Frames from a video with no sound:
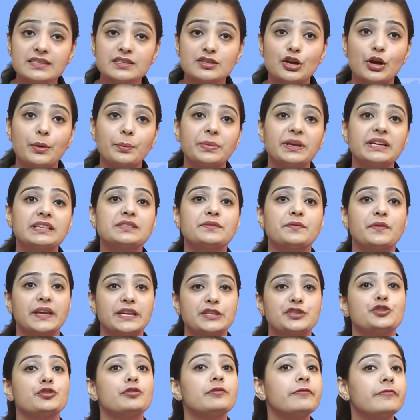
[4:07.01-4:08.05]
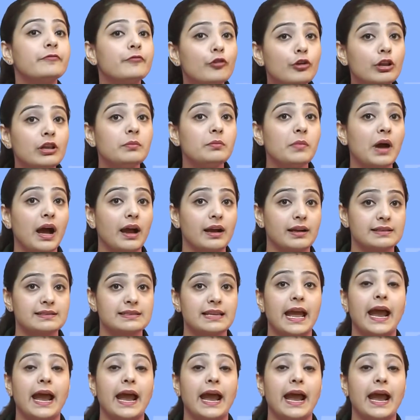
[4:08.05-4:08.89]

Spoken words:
topics fetch you full marks